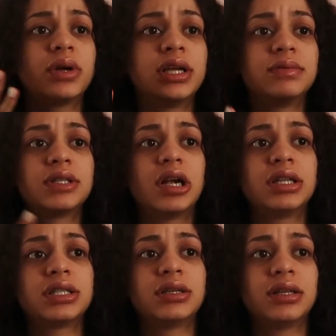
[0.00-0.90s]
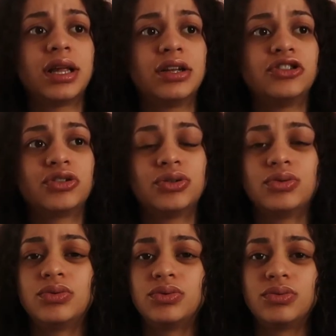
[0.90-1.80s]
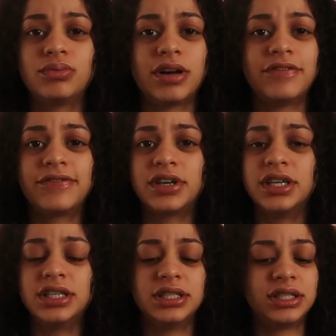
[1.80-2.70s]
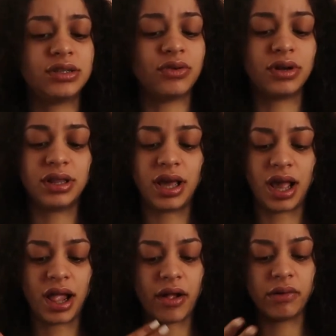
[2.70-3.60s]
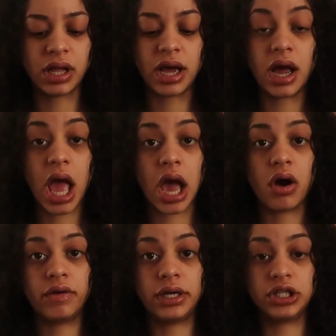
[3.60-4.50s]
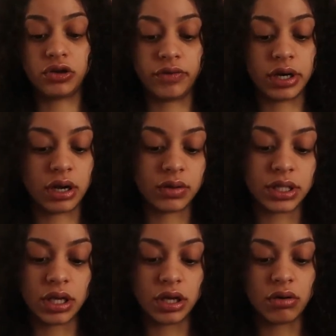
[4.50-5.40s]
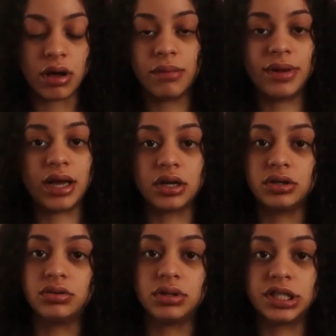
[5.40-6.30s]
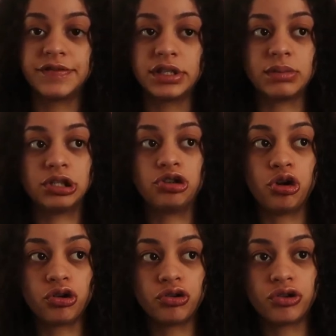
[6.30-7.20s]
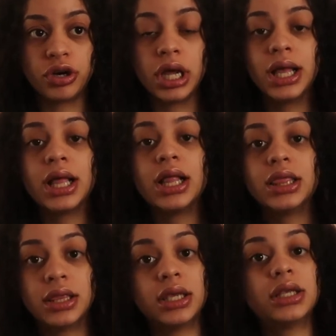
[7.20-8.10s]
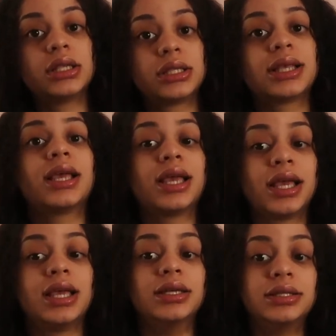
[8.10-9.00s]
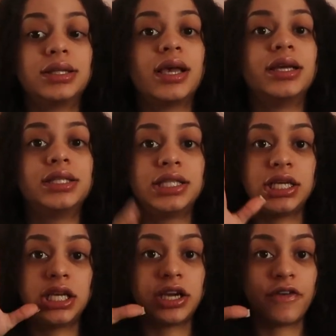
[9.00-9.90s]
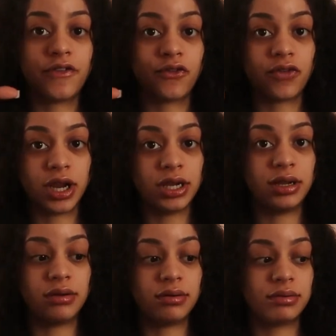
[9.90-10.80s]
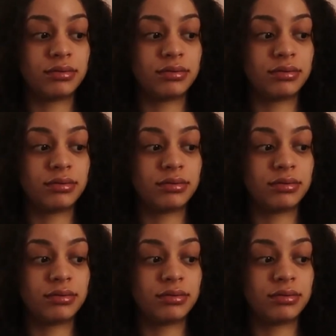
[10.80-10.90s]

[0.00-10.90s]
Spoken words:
with him trying to like control my friends and all of that, I had already told Red, I was like, yo, I'm not gonna do this for much longer. This is ending right here.